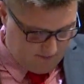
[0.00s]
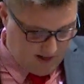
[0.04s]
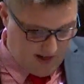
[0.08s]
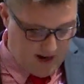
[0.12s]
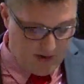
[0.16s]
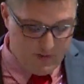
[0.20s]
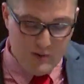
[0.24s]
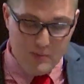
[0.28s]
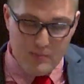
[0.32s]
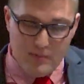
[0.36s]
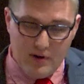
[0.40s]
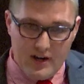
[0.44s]

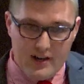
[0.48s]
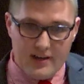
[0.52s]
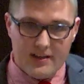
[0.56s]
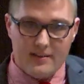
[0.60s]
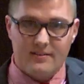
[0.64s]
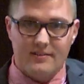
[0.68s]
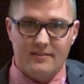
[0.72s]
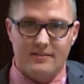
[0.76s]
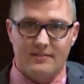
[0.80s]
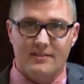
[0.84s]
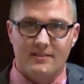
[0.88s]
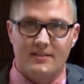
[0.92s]

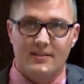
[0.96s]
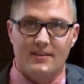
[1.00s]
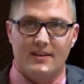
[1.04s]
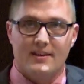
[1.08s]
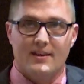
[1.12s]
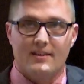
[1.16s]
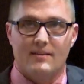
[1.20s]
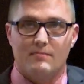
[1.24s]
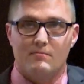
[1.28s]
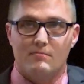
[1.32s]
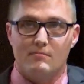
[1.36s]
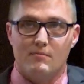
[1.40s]
Everybody
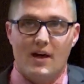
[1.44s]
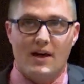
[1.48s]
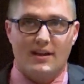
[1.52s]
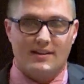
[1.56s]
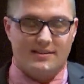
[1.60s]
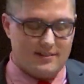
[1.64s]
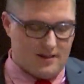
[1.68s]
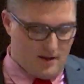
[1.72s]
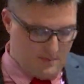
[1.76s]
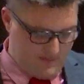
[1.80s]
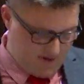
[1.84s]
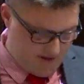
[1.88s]

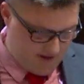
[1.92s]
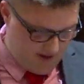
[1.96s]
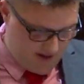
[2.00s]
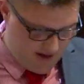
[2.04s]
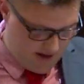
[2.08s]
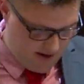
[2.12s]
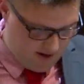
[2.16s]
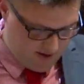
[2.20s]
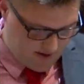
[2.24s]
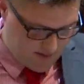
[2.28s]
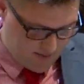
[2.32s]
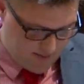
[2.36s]
meant something
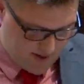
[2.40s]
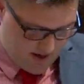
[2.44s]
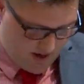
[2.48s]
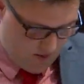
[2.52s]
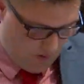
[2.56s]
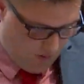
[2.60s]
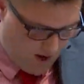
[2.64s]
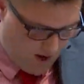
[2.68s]
here to me at